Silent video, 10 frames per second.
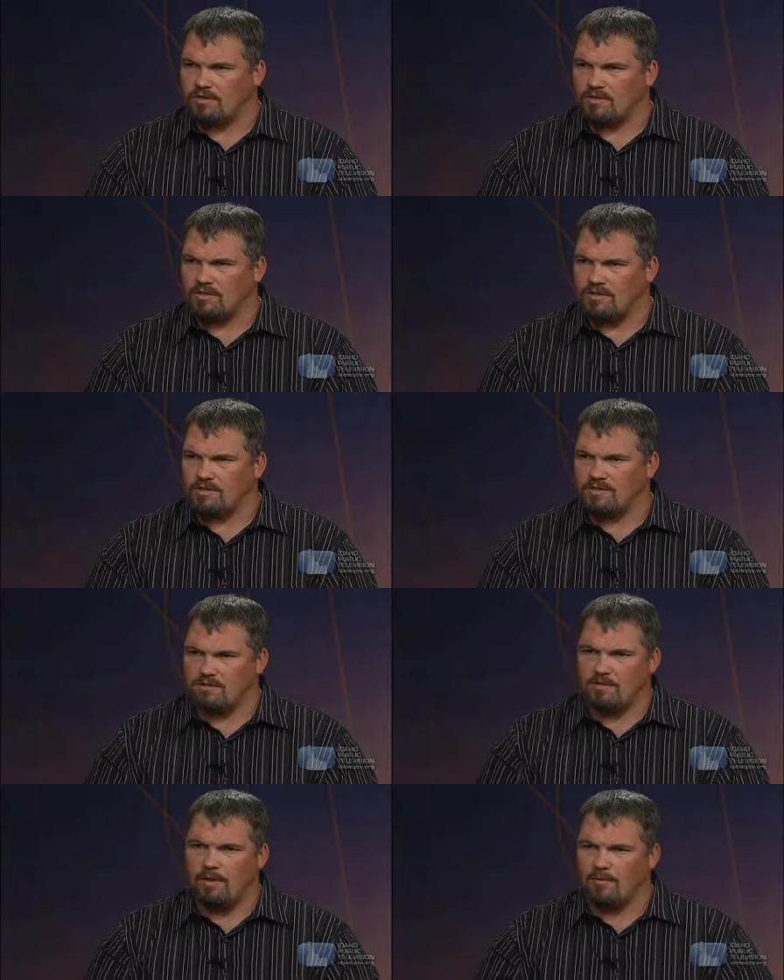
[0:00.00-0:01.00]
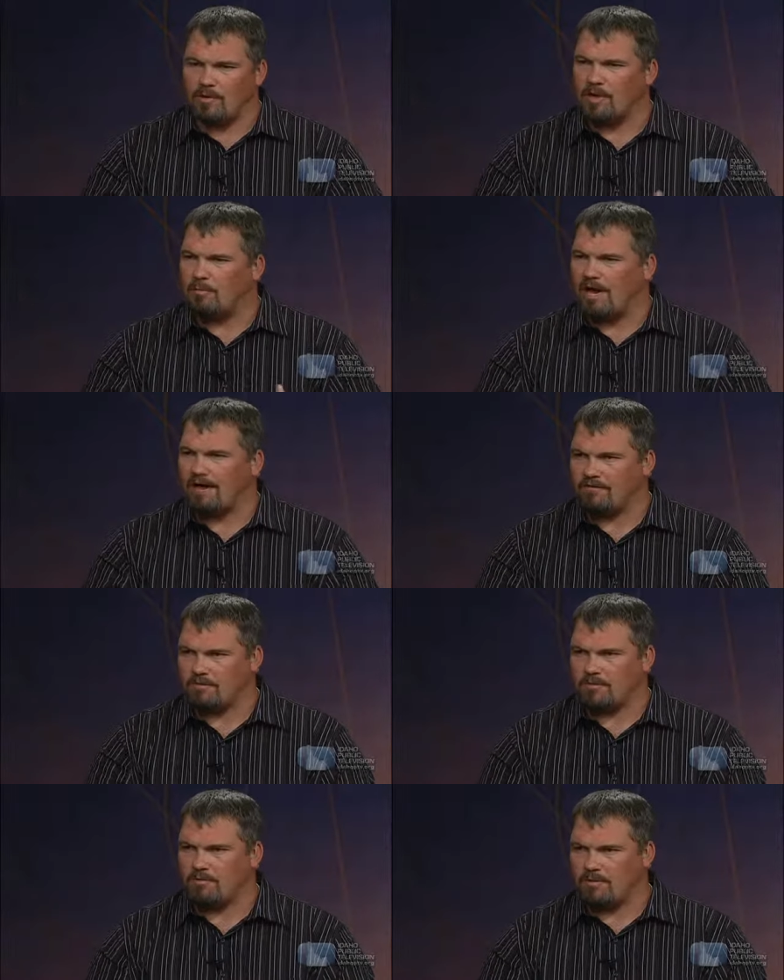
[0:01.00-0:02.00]
Just just to be able to come back
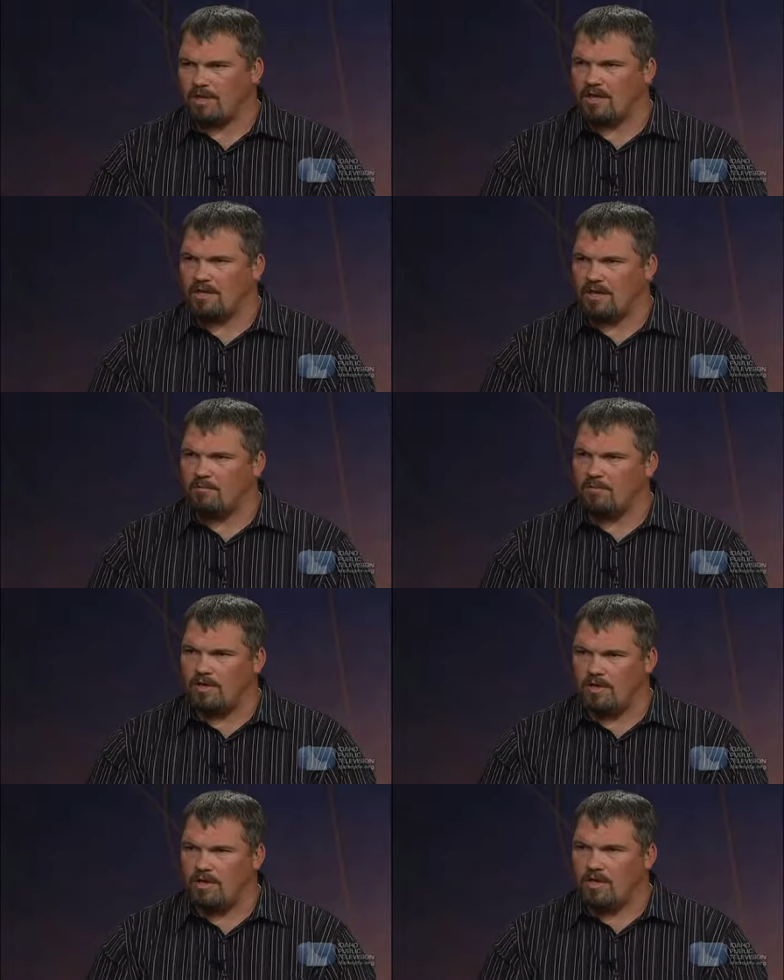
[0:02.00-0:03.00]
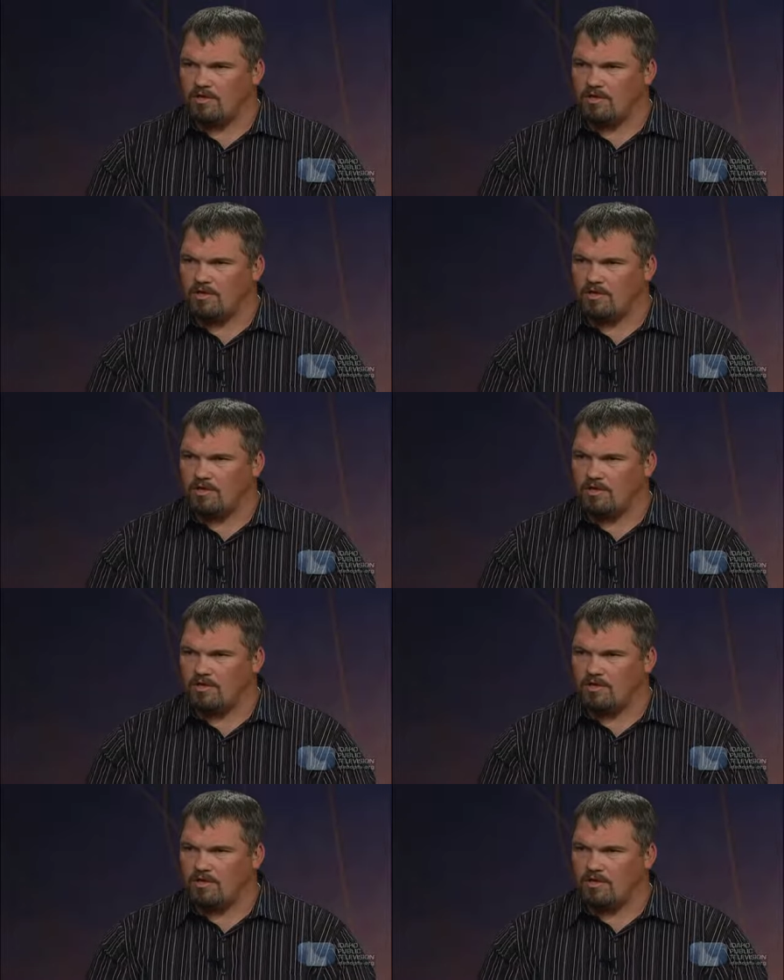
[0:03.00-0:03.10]
from something like that and be